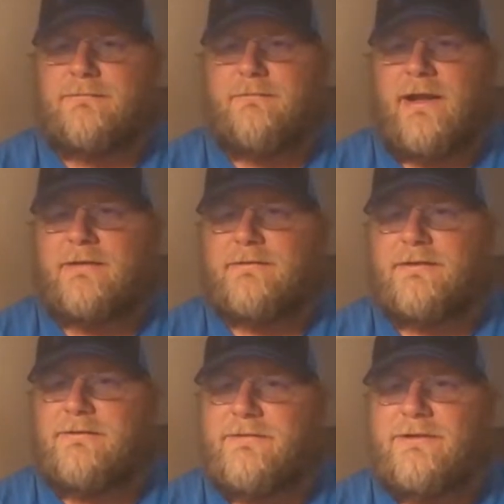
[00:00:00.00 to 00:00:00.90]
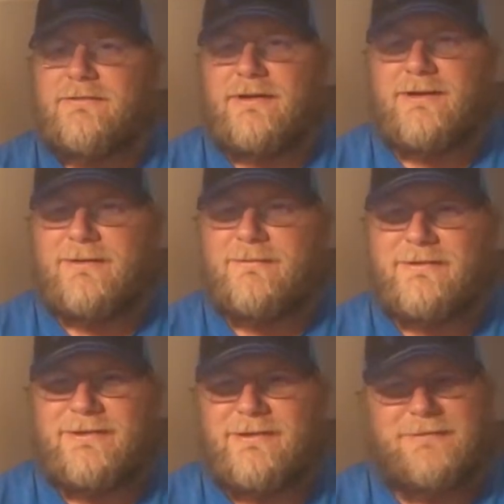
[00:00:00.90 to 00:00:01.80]
bounce it a few times,
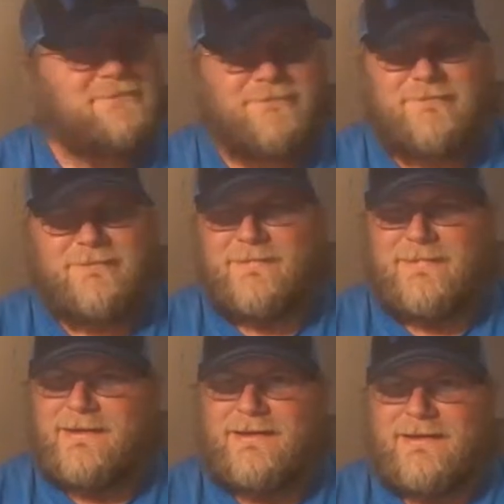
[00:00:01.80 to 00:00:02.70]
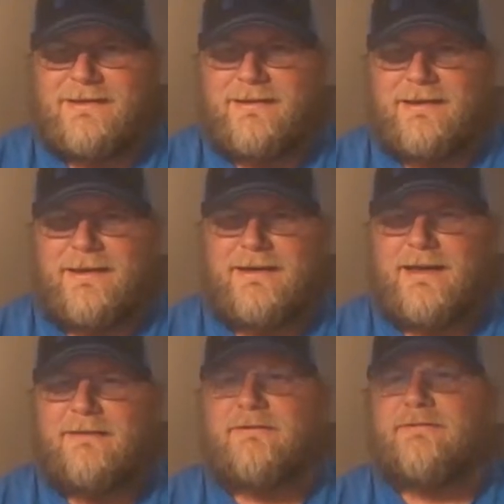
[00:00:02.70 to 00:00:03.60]
and he'd
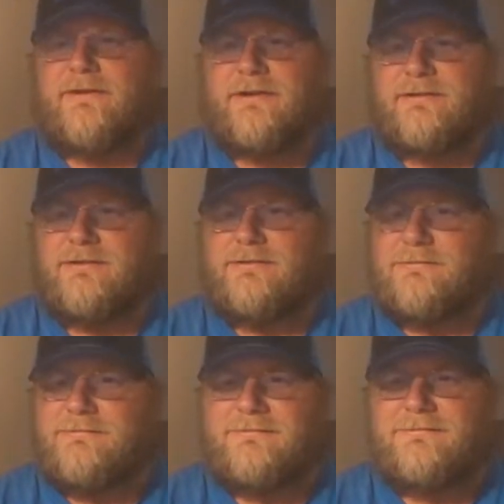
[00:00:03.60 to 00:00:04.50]
have a fish on.